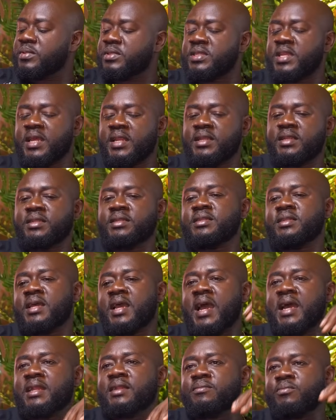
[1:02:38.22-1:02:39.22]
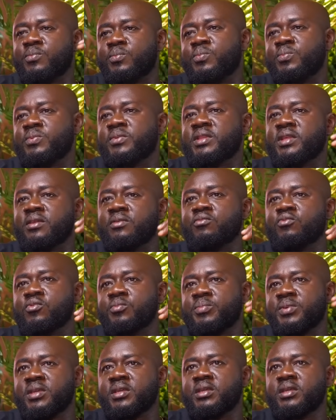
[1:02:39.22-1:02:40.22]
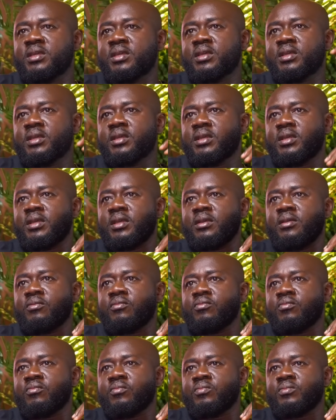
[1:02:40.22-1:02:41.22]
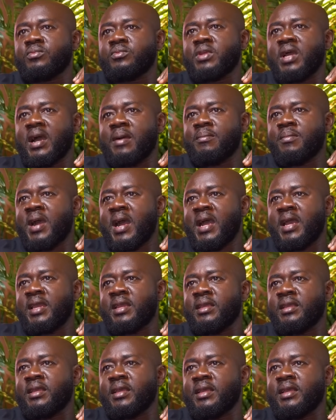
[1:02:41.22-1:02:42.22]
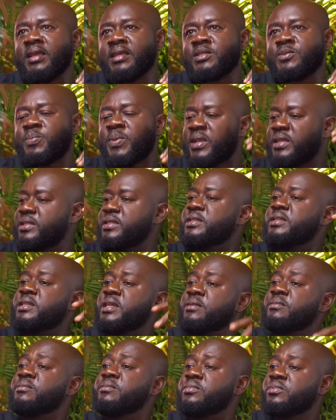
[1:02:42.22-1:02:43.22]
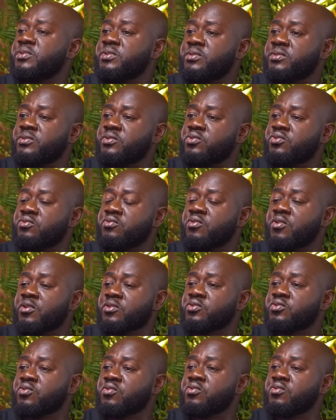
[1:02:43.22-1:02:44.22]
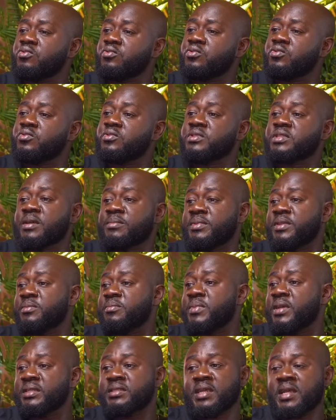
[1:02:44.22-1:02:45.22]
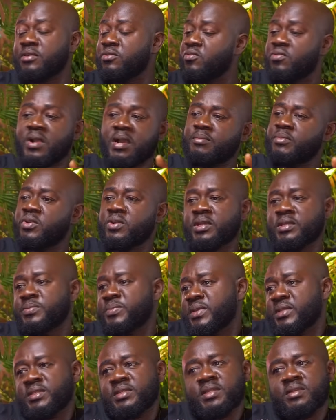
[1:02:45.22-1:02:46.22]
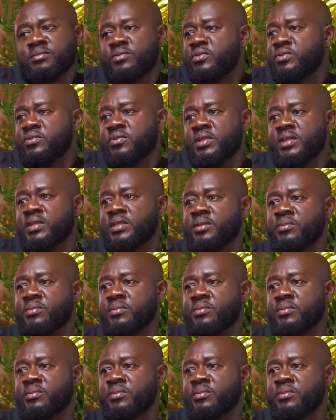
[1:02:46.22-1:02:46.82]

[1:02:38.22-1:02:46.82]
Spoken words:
then the other thing would be, am I expecting them to also do something better? No, I'm not expecting them to do anything.